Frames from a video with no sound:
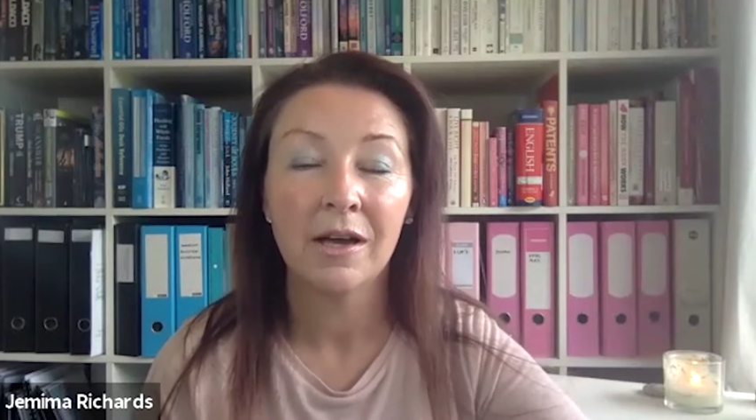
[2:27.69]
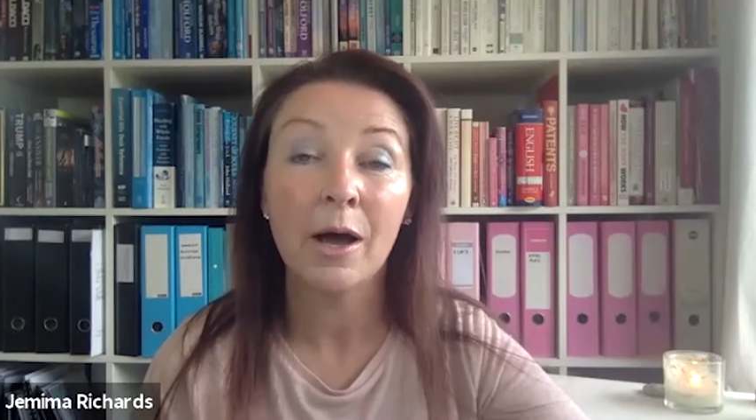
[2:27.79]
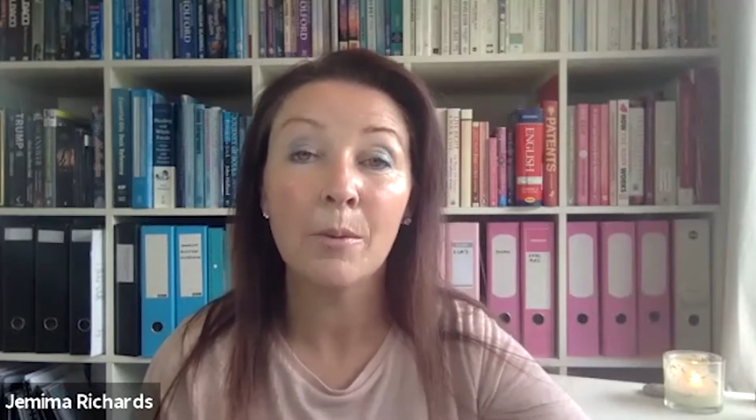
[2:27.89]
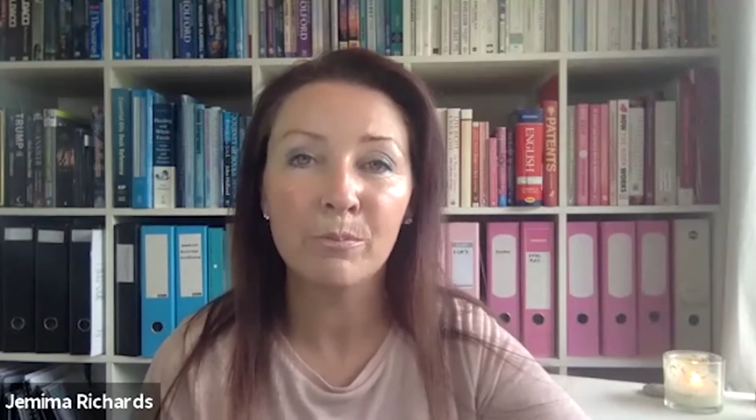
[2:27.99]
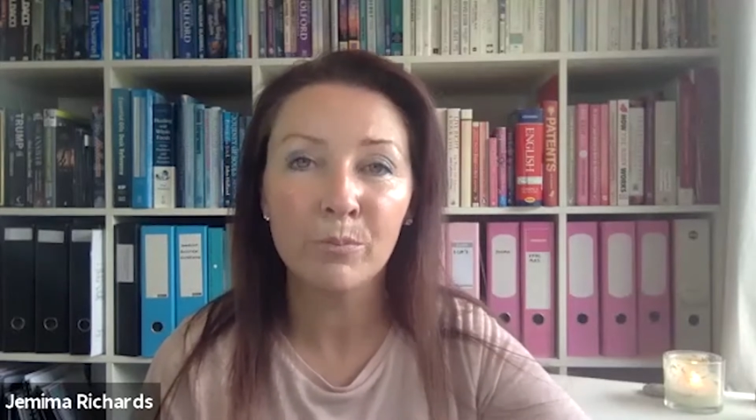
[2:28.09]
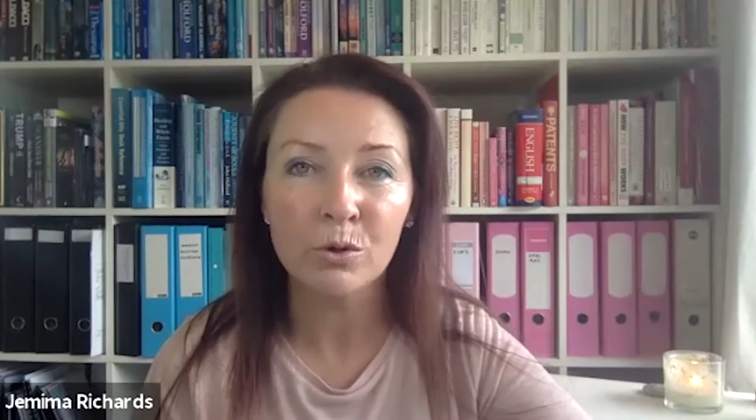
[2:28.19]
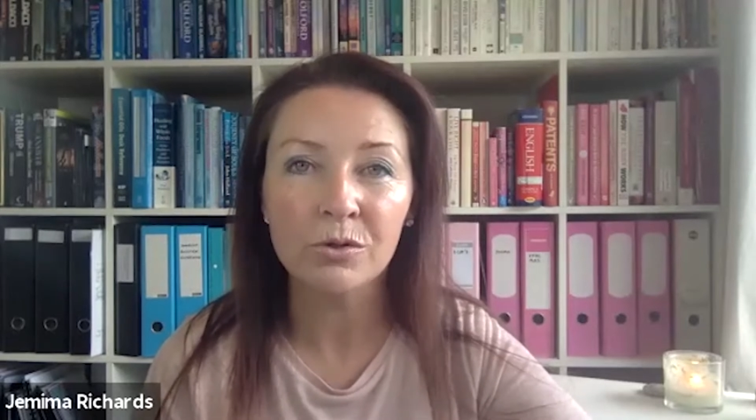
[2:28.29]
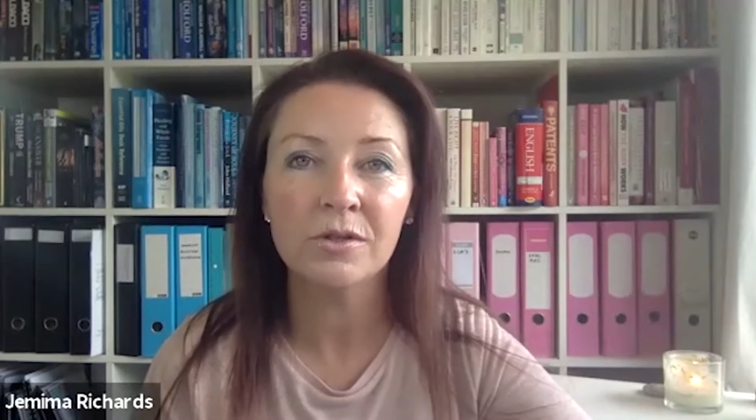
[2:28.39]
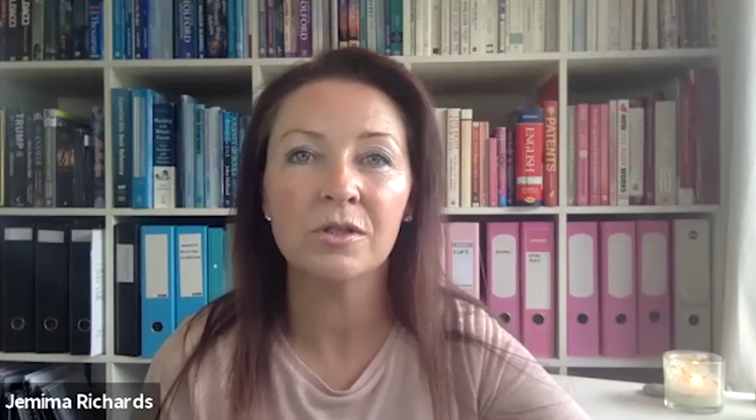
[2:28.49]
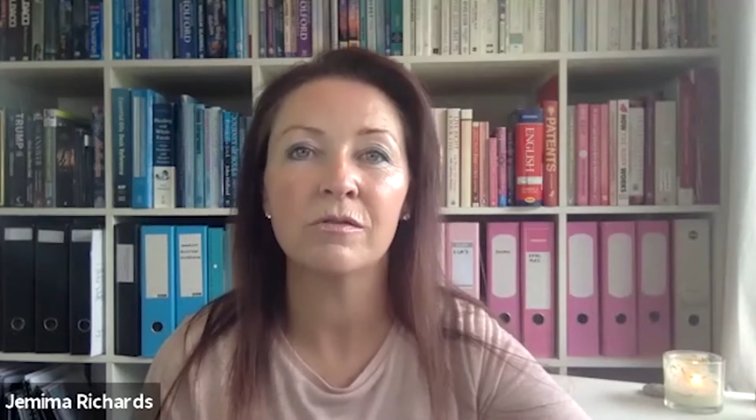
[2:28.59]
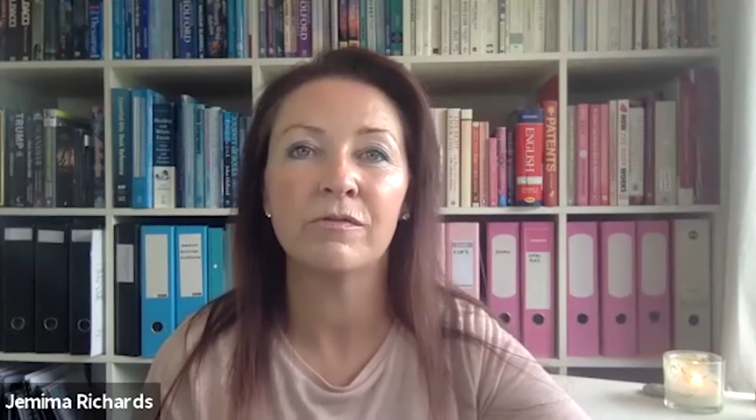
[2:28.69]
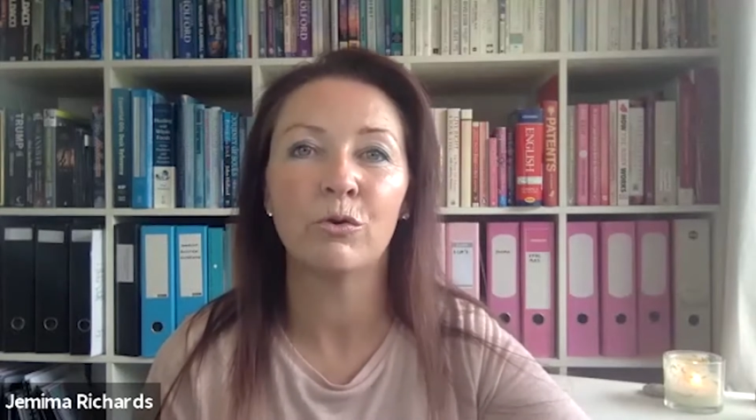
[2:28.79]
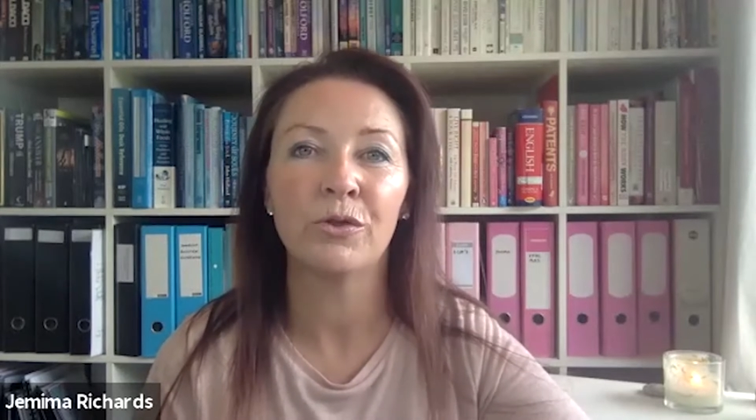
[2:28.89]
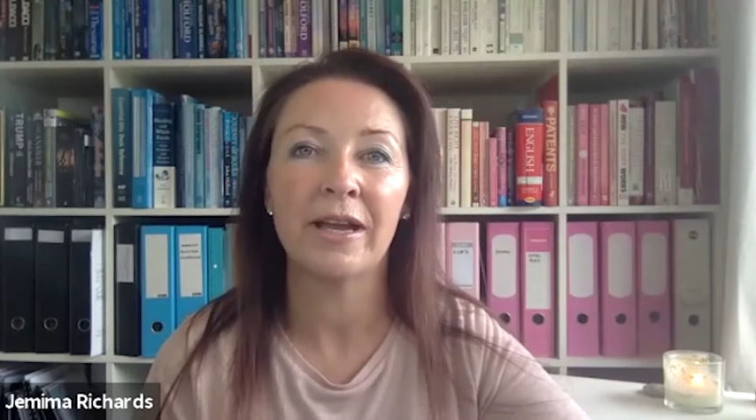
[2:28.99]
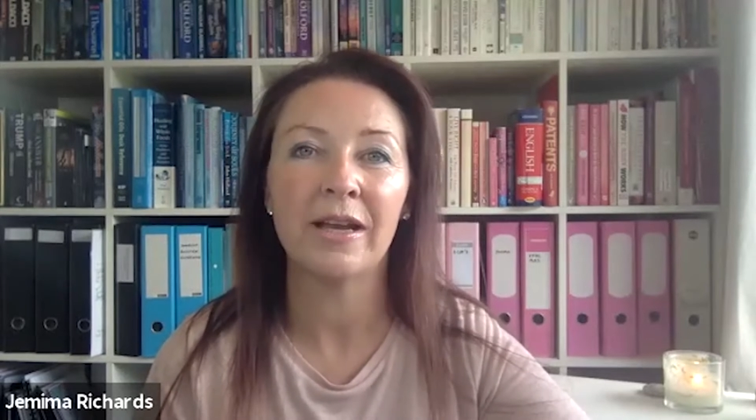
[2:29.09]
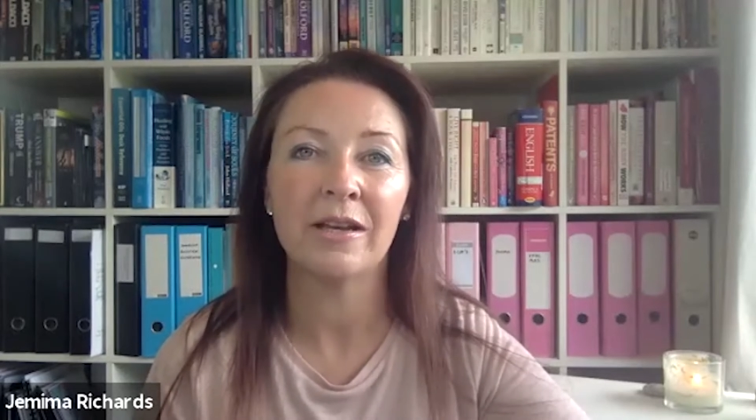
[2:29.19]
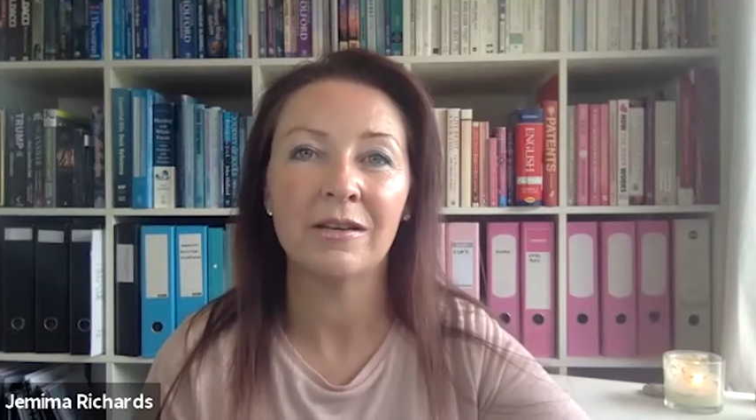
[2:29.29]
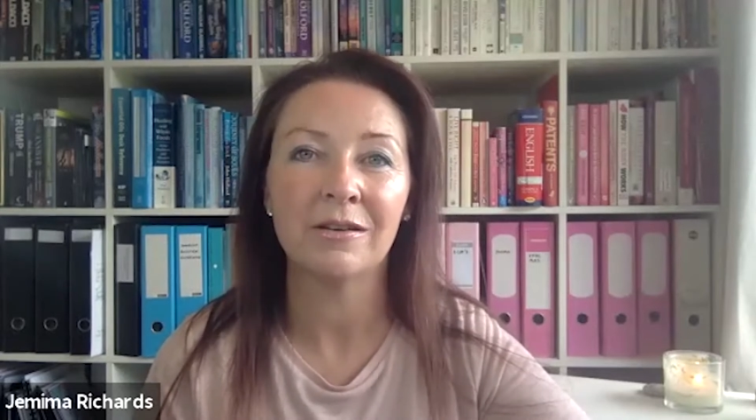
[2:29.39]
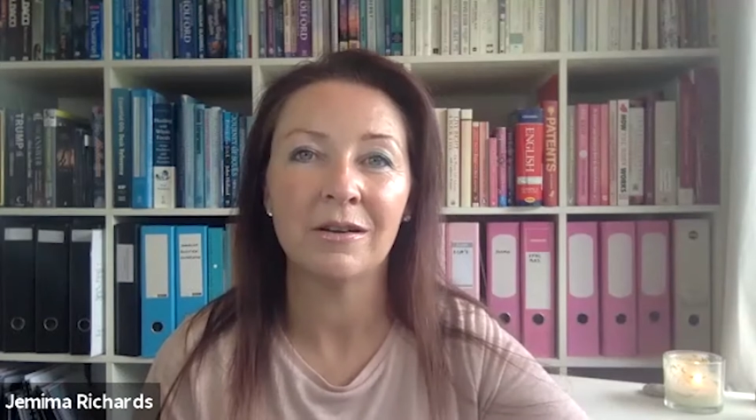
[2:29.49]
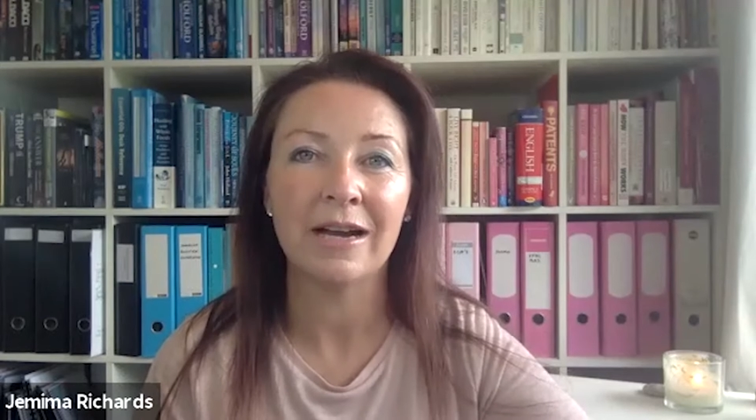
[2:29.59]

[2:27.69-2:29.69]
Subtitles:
a boost for then